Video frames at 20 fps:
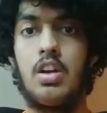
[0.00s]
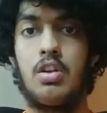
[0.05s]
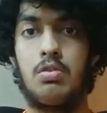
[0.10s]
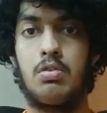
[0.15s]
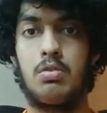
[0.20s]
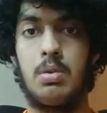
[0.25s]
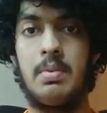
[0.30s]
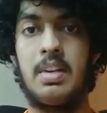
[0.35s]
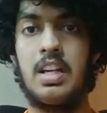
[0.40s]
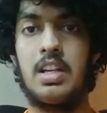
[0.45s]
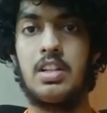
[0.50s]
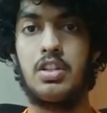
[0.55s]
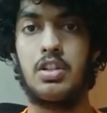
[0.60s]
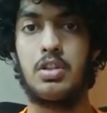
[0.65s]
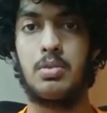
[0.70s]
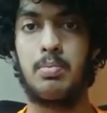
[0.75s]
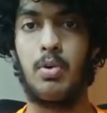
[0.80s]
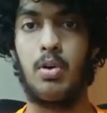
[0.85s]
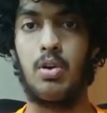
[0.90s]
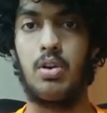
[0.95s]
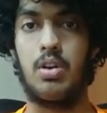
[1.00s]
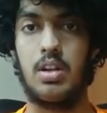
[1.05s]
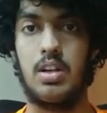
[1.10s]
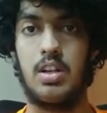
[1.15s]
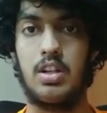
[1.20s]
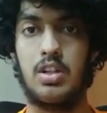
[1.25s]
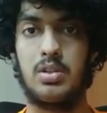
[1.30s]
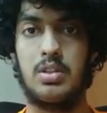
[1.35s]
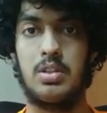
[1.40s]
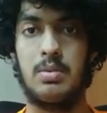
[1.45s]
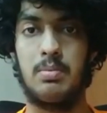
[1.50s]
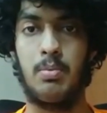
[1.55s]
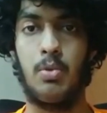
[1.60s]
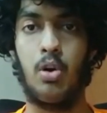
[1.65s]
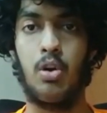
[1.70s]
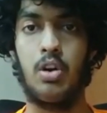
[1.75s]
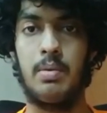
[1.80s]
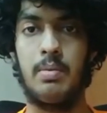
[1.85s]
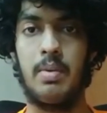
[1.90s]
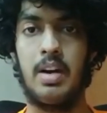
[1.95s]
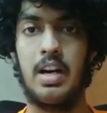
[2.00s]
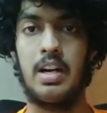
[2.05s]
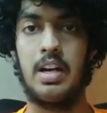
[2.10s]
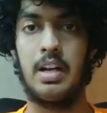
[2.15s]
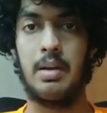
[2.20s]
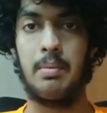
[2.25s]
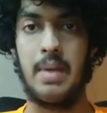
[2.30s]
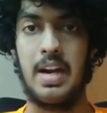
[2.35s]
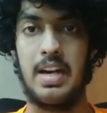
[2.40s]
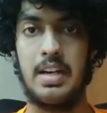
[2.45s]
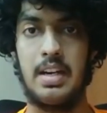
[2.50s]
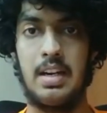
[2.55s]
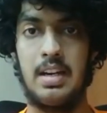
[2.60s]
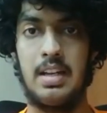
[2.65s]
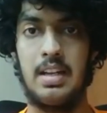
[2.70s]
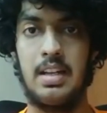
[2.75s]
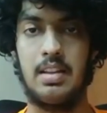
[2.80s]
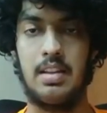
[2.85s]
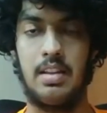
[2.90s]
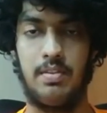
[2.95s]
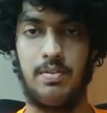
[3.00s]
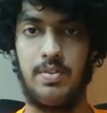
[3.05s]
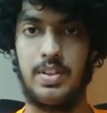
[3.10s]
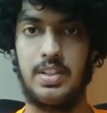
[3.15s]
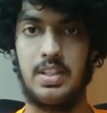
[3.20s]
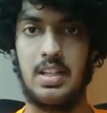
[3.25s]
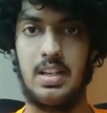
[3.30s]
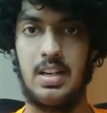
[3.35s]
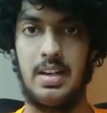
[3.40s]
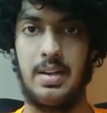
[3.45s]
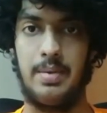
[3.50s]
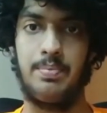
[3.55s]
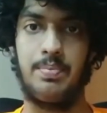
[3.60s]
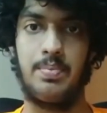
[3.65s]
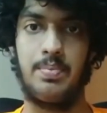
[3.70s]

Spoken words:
Swimming as a sport is more demanding mentally than physically.